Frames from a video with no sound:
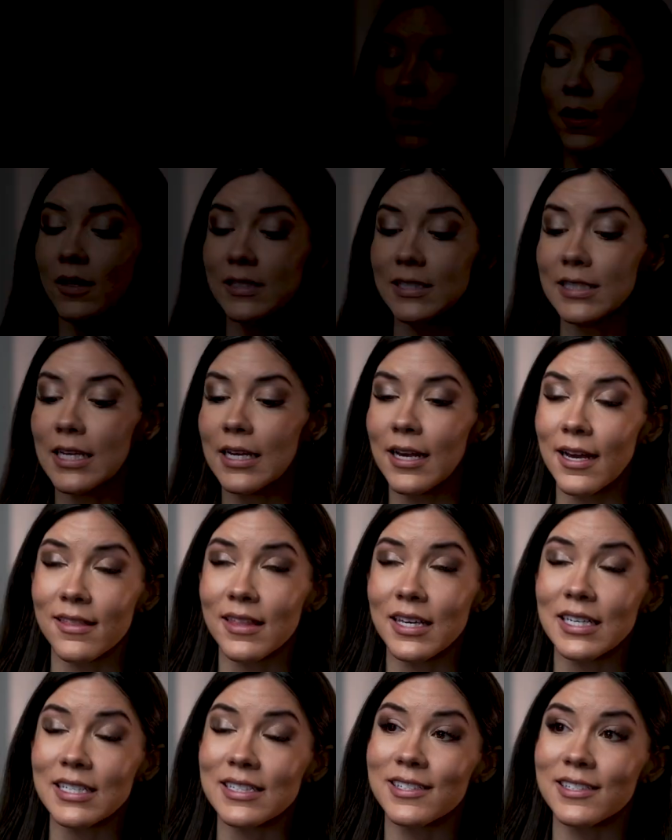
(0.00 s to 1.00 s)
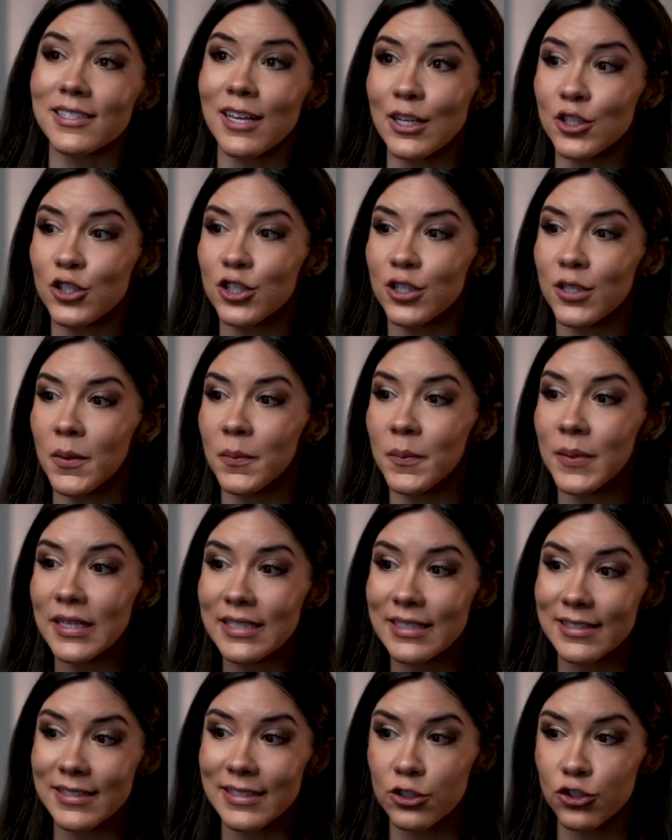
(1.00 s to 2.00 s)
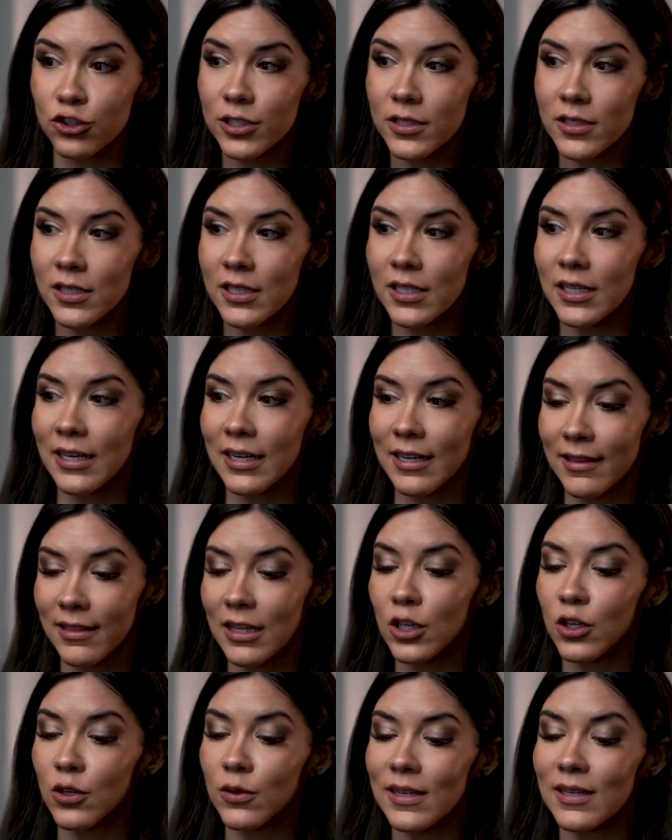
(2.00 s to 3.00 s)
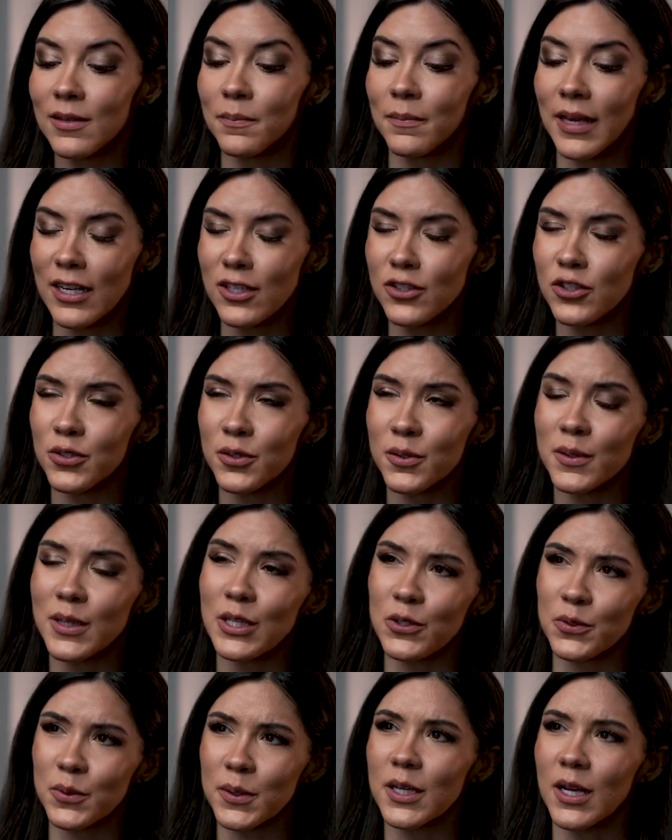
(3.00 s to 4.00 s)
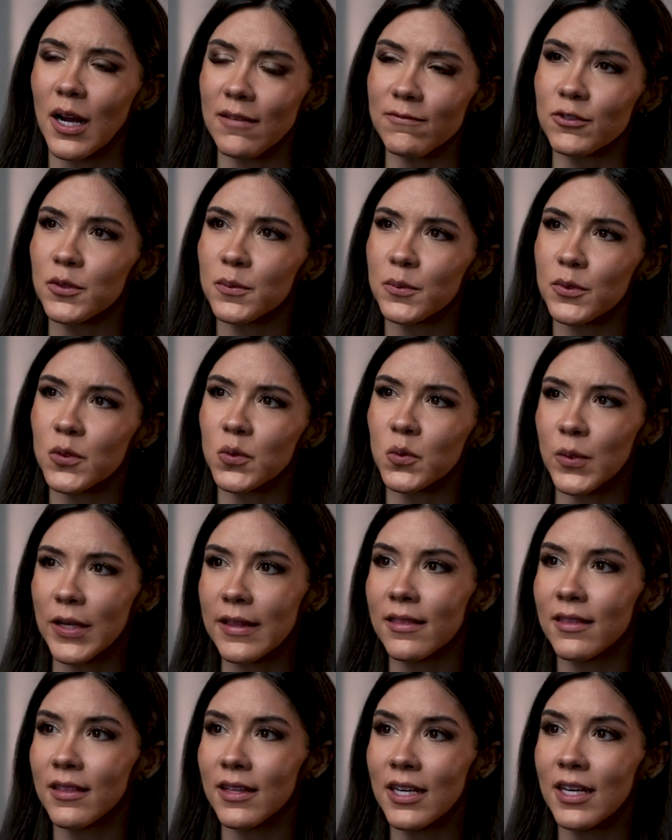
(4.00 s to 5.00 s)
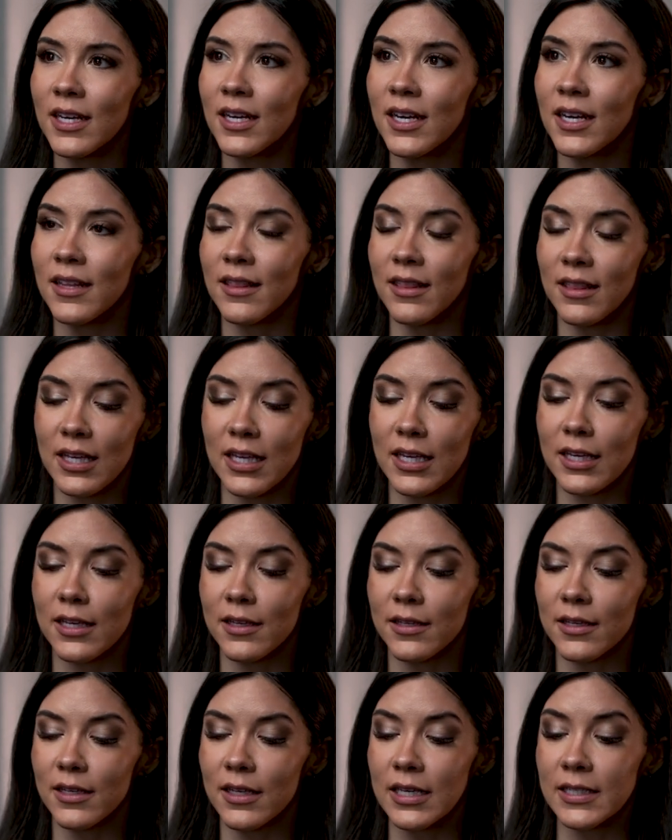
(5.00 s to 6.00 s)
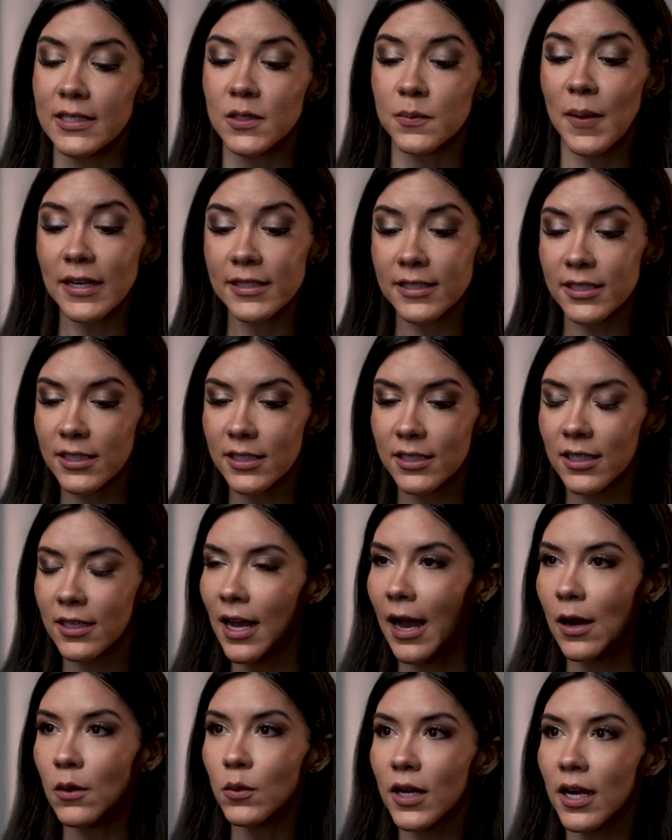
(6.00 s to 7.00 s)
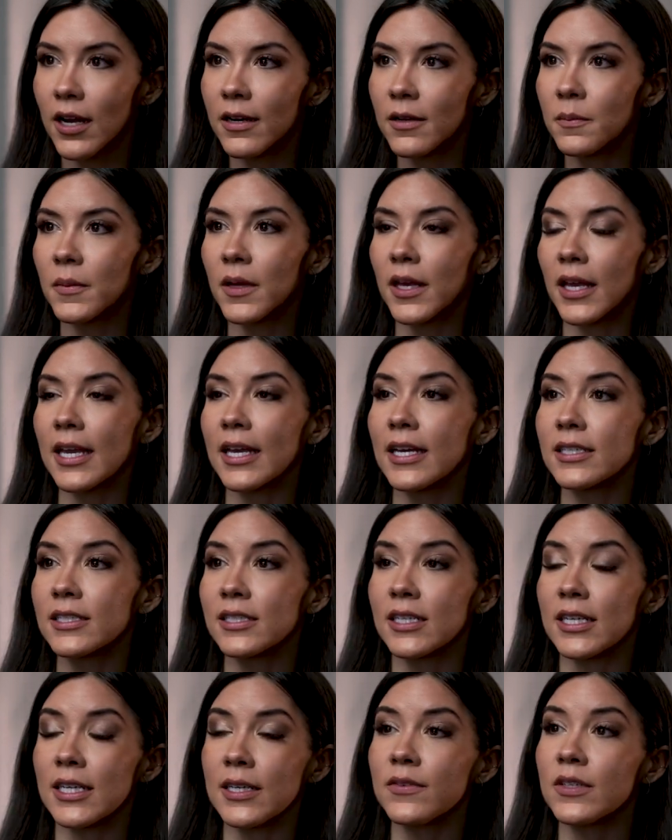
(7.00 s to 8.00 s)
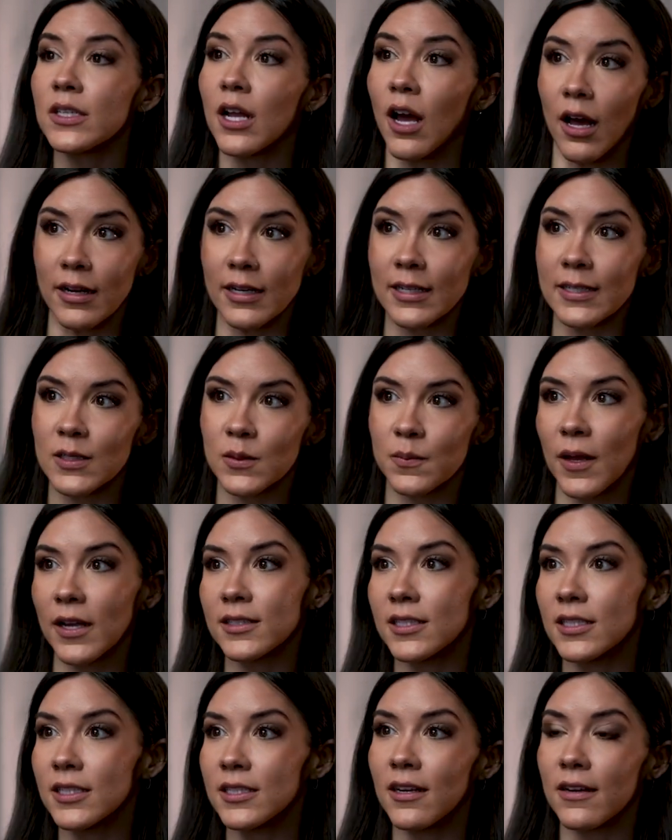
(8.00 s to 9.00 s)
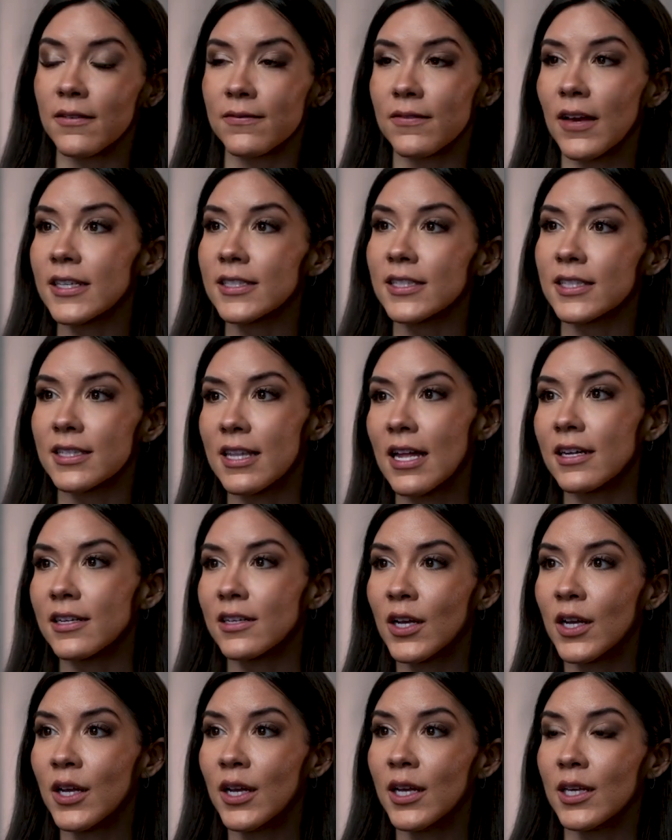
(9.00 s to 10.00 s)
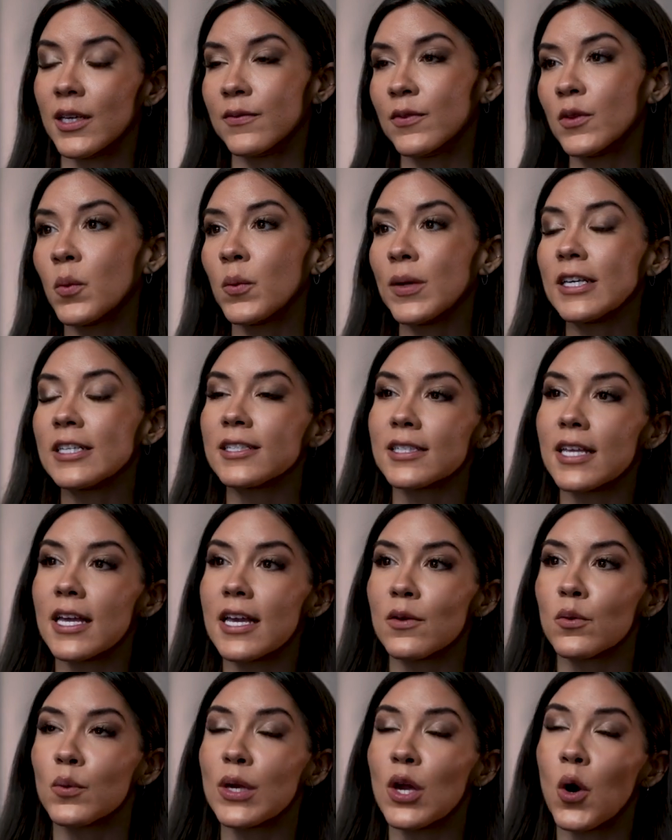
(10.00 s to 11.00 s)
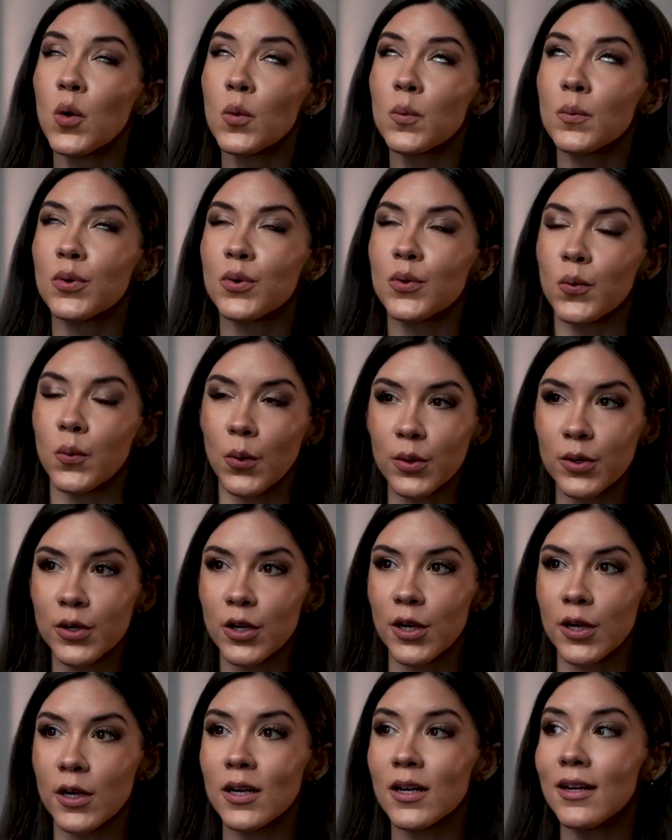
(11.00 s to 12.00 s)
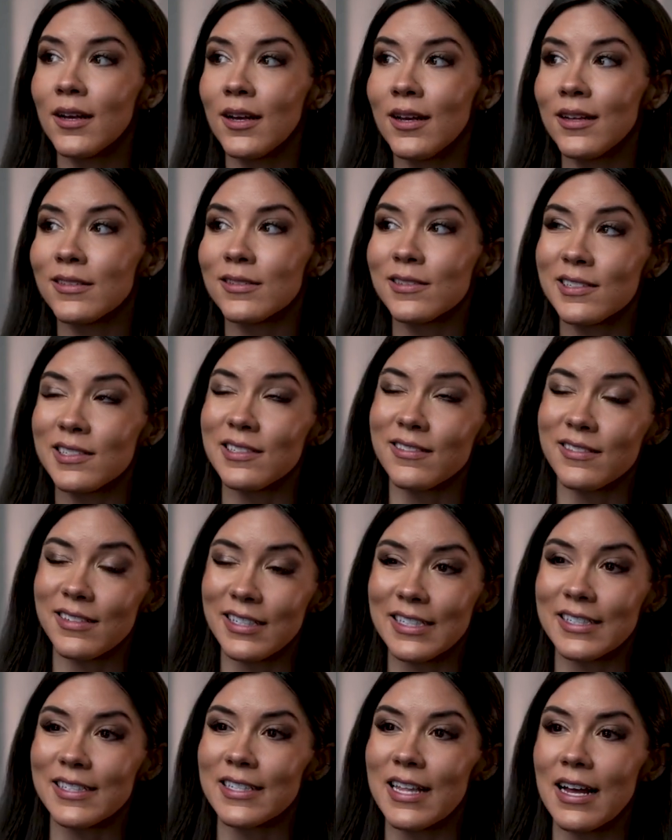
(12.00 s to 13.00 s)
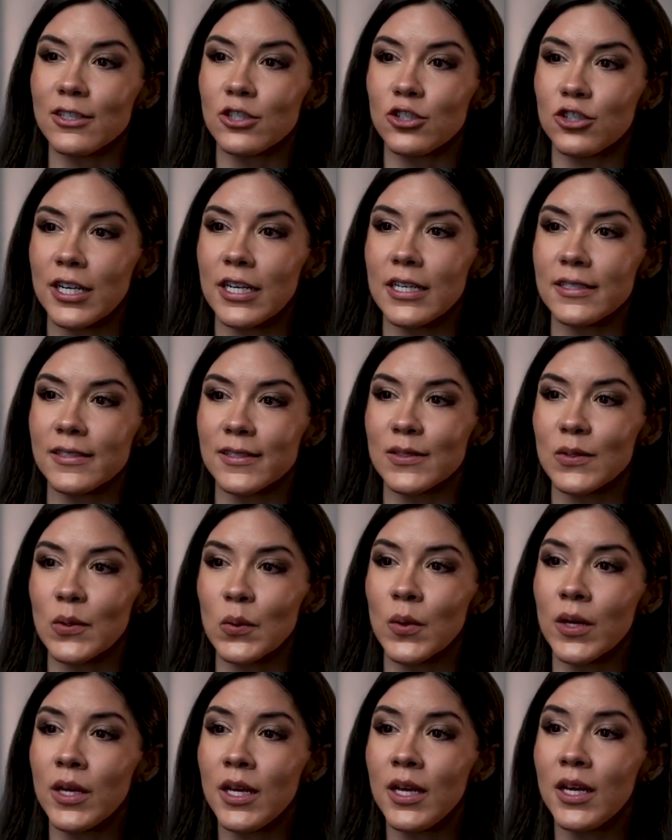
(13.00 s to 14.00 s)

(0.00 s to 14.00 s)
Honestly, I think it's such a big decision, and I think you need to make sure that you are comfortable with the expected outcome and even unexpected effects that, even though we can say we hope won't occur, there still is that chance. So